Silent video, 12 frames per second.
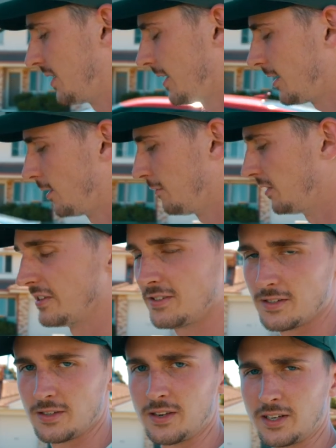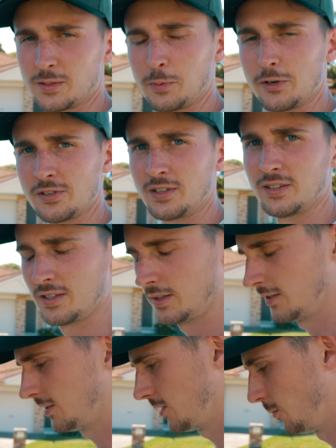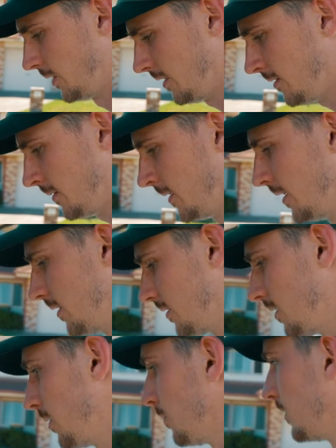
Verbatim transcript: be taking off lenses and exposing the sensors to wind. So